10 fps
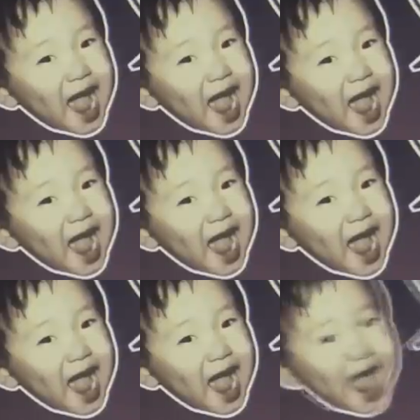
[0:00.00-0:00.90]

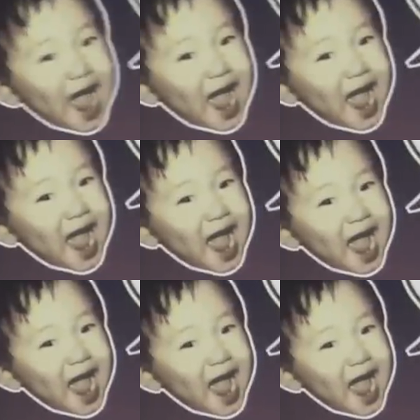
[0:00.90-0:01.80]

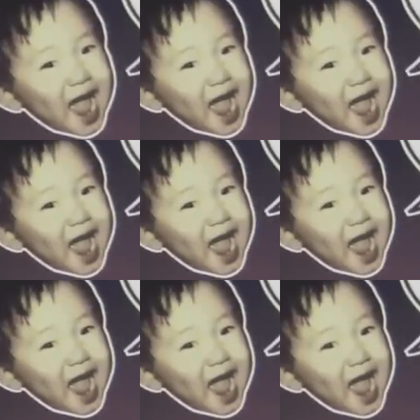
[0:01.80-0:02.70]

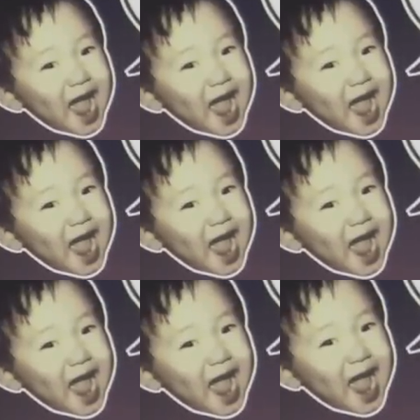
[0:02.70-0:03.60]

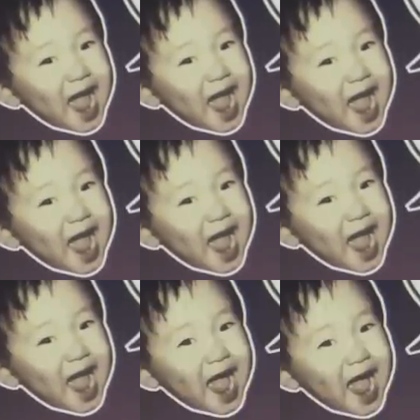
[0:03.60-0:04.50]

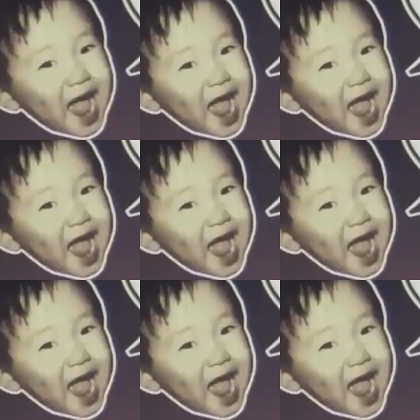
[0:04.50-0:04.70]
No one is speaking in this clip.